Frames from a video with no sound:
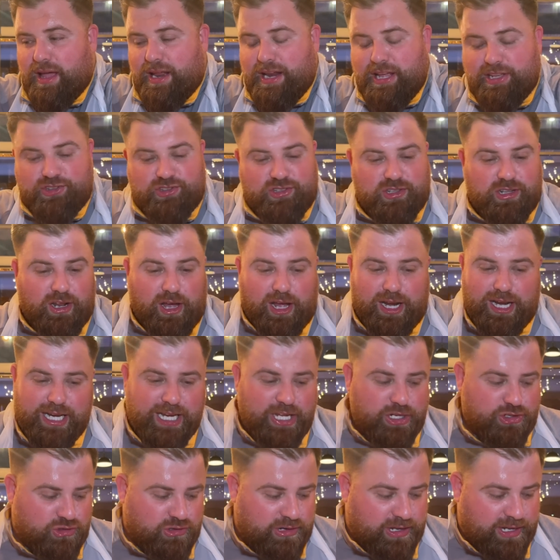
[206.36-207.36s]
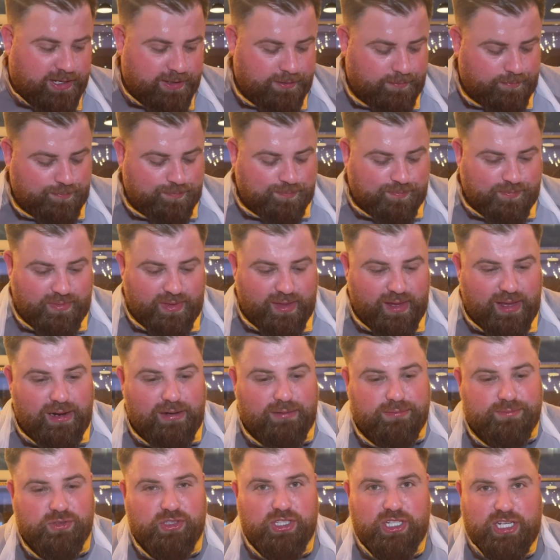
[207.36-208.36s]
It's like literally
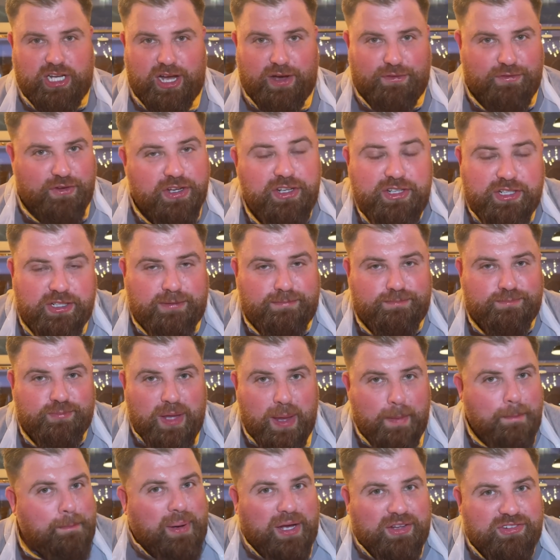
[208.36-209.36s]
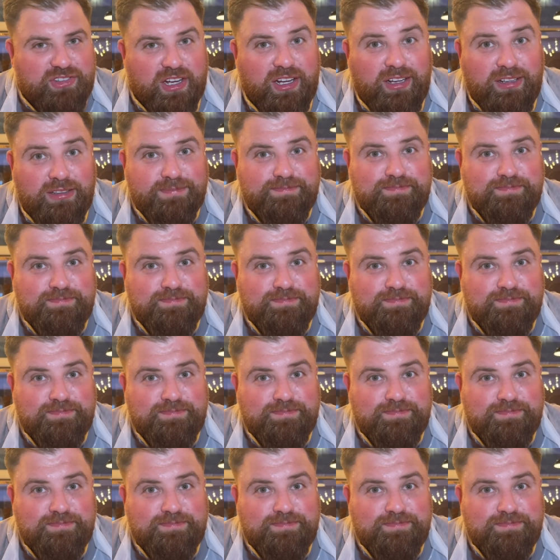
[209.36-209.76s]
covered in butter.